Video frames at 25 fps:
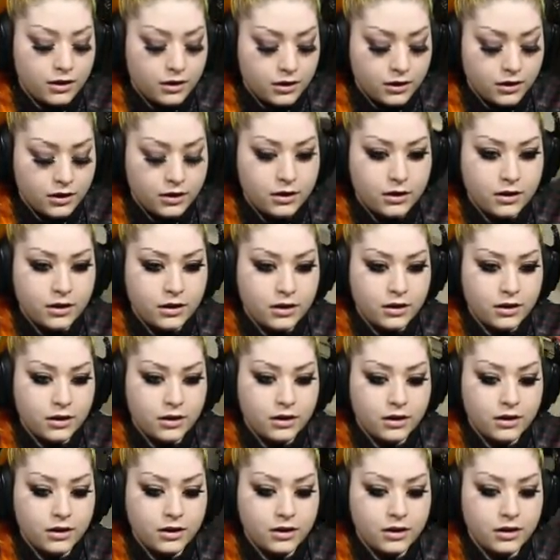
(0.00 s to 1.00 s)
open the
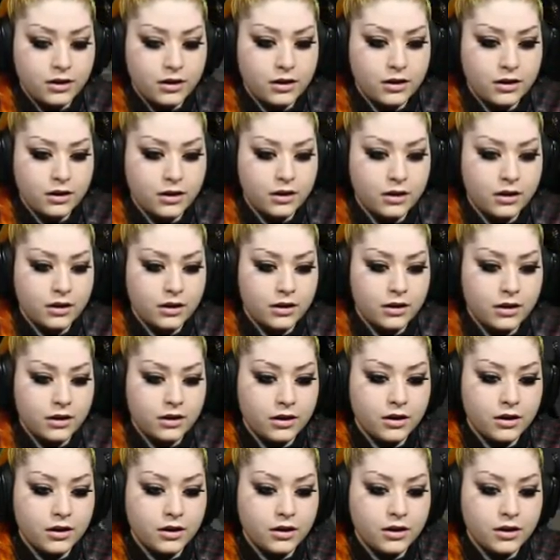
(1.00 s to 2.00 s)
door.
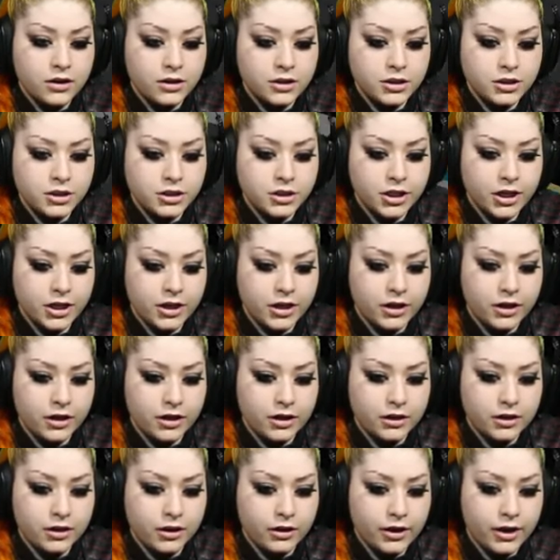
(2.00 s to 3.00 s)
Shit.
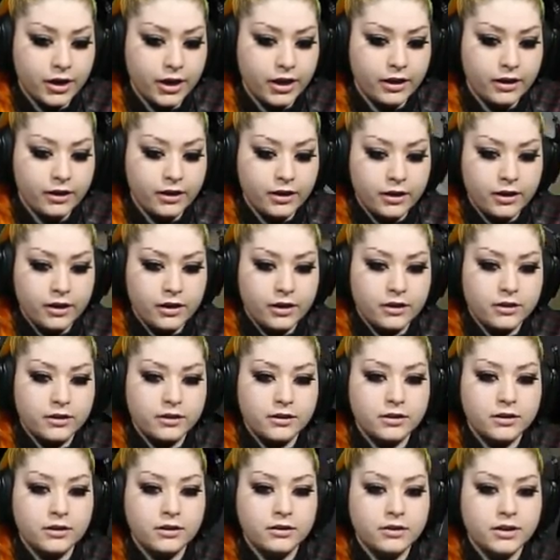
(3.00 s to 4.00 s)
Go to
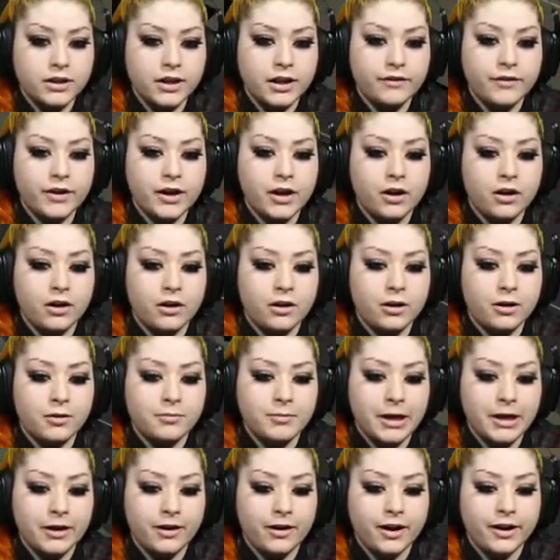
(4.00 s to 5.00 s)
the oven. Oh
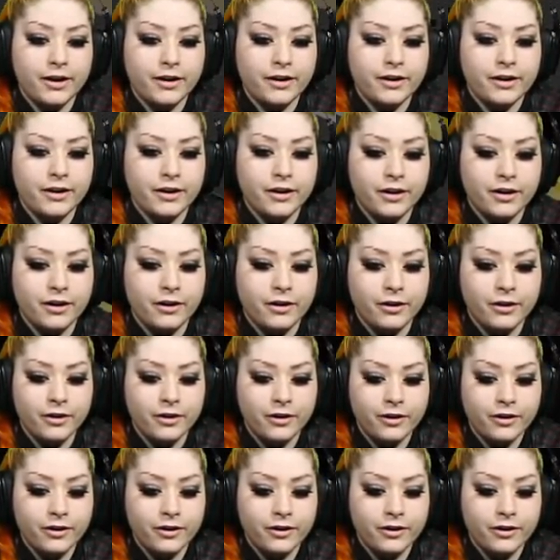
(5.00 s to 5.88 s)
my god, no.